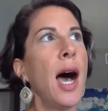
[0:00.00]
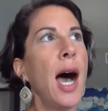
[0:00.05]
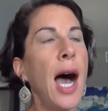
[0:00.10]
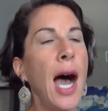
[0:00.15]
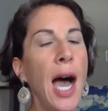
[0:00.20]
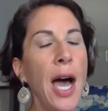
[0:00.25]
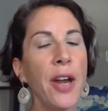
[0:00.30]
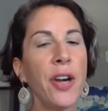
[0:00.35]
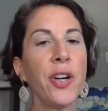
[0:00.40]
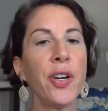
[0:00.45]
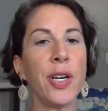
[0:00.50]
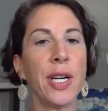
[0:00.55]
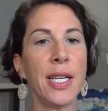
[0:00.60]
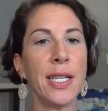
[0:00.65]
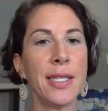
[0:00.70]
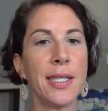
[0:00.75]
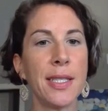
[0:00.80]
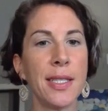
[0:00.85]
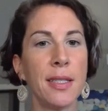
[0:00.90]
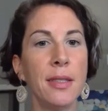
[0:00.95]
honor
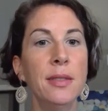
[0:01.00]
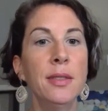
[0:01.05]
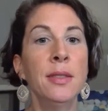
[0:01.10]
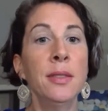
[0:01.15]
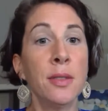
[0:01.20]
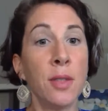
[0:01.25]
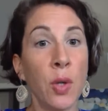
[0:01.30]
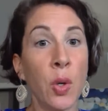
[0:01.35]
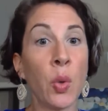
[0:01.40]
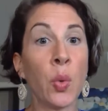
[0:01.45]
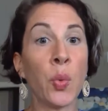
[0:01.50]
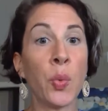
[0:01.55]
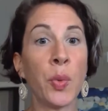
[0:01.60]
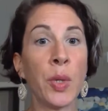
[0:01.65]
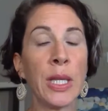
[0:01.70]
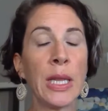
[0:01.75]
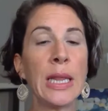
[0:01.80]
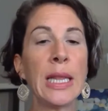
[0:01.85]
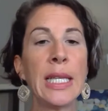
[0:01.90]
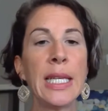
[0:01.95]
it,
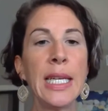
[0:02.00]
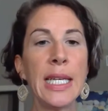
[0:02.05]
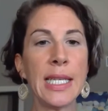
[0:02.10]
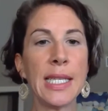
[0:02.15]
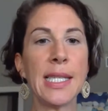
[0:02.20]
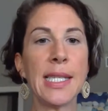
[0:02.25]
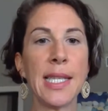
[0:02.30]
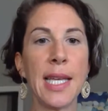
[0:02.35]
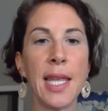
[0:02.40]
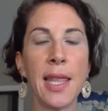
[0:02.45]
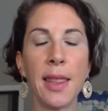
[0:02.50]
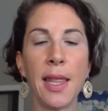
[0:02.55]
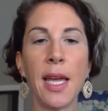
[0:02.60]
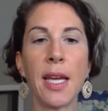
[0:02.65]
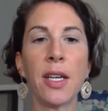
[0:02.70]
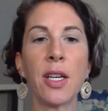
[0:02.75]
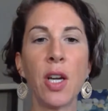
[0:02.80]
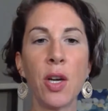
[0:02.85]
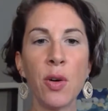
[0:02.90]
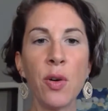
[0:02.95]
release and
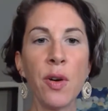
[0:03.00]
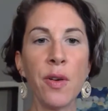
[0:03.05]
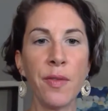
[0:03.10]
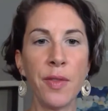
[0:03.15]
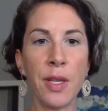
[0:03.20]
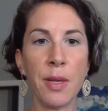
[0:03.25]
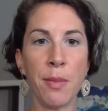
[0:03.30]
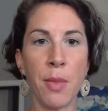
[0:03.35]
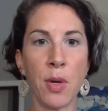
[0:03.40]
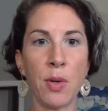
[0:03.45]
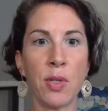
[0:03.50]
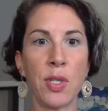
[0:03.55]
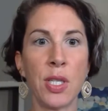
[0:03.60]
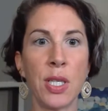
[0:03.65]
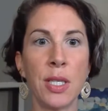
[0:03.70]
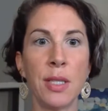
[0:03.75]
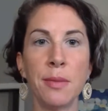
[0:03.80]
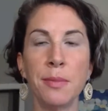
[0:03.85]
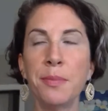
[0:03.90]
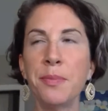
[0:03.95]
let go of the
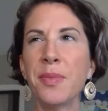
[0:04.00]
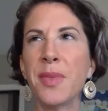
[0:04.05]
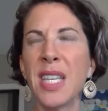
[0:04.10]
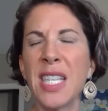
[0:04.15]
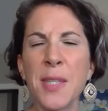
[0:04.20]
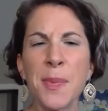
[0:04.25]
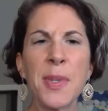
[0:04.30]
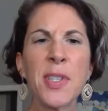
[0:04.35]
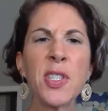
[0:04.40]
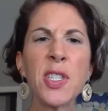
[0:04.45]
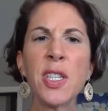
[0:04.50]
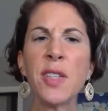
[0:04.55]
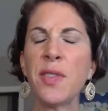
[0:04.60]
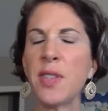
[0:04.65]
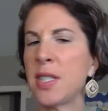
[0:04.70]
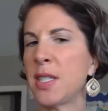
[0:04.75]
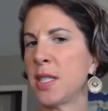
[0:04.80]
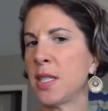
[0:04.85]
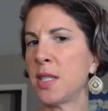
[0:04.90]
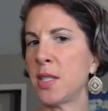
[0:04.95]
emotion, especially if
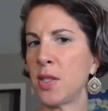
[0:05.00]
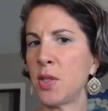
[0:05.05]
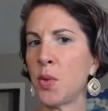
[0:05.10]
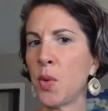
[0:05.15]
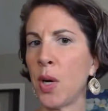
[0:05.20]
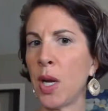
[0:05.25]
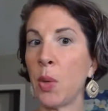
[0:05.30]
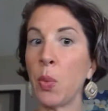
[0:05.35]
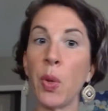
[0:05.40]
it's a story.